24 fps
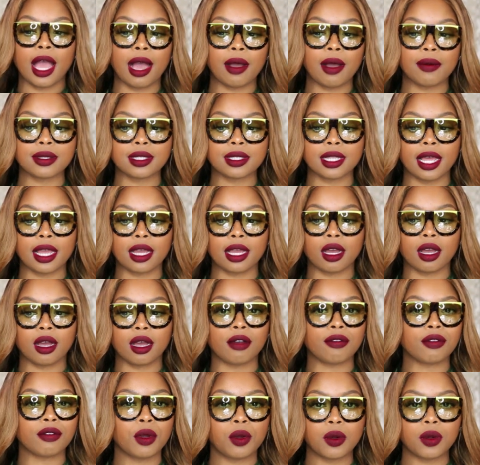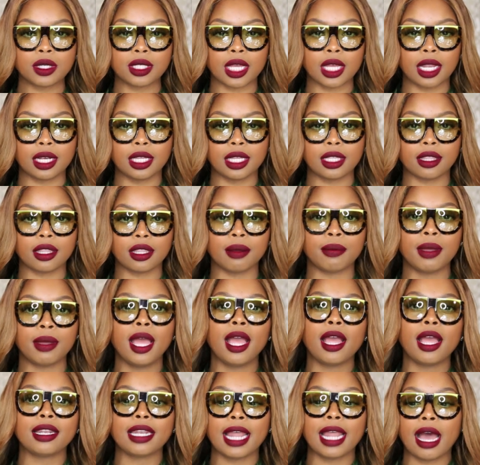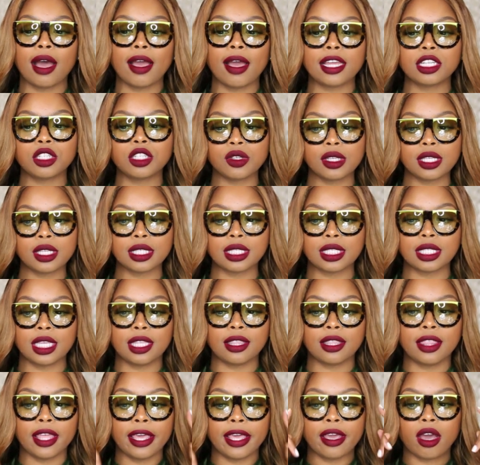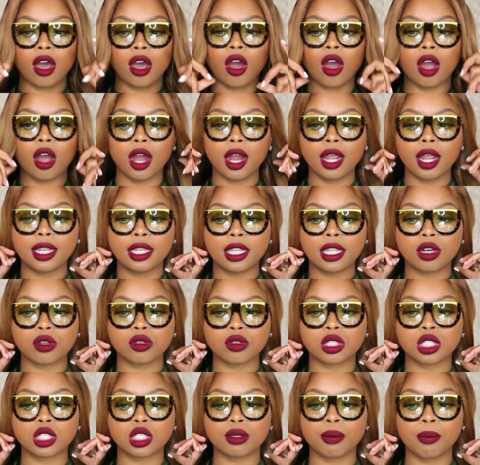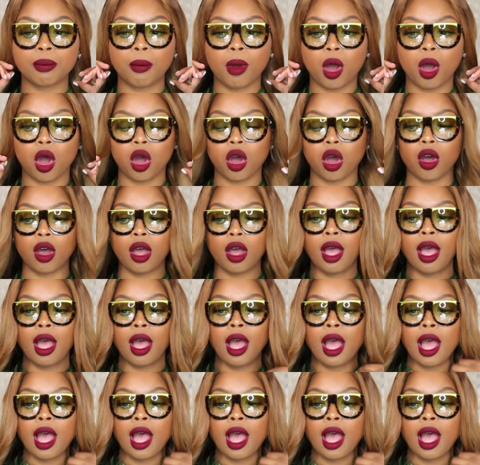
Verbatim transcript: I was like, of course I need them. Now, as you can see, they are a little small.